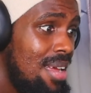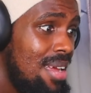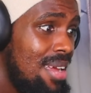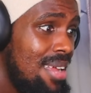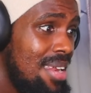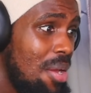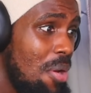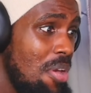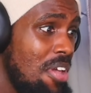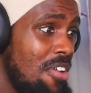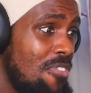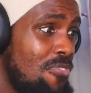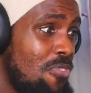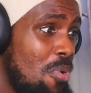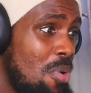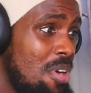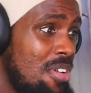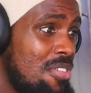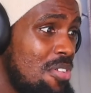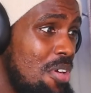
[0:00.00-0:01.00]
Now he can
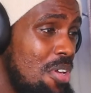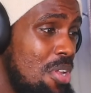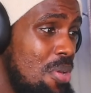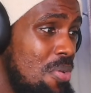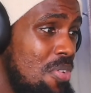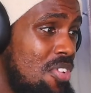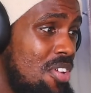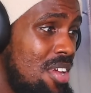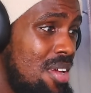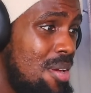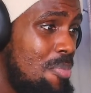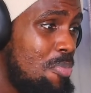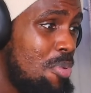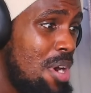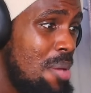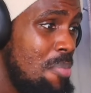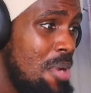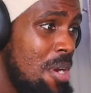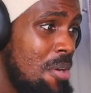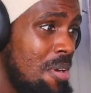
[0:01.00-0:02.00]
focus on Yuji
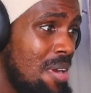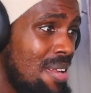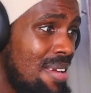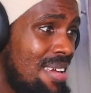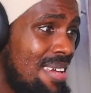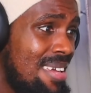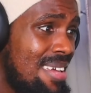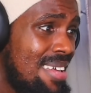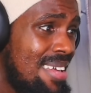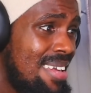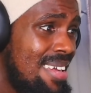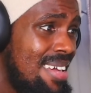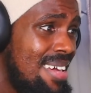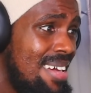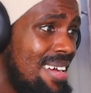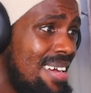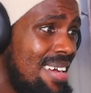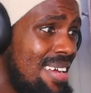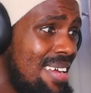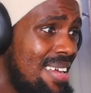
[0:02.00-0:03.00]
primarily.
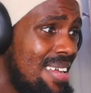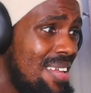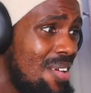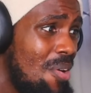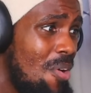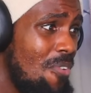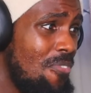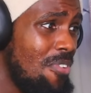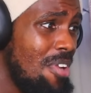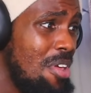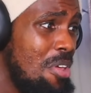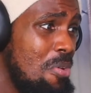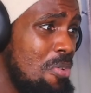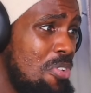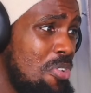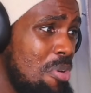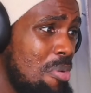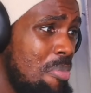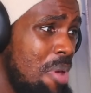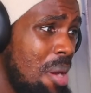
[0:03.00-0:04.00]
Hopefully
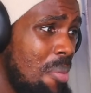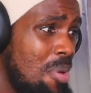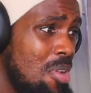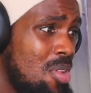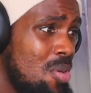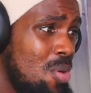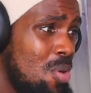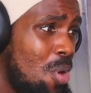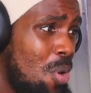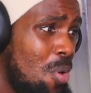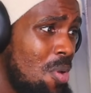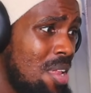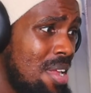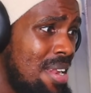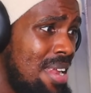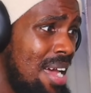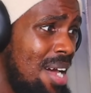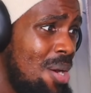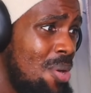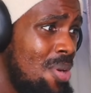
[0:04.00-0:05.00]
Yuji will be able to hold it
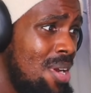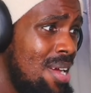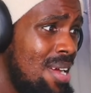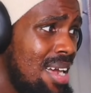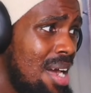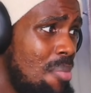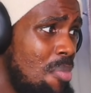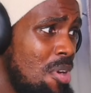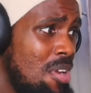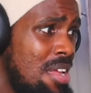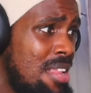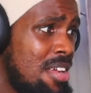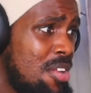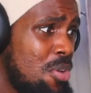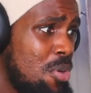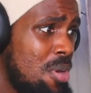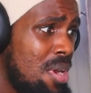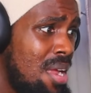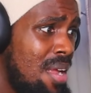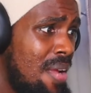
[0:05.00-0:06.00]
down. Come on,
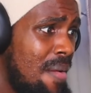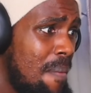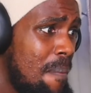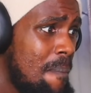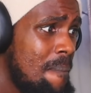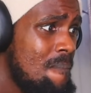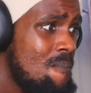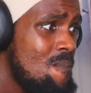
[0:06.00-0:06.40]
Itadori.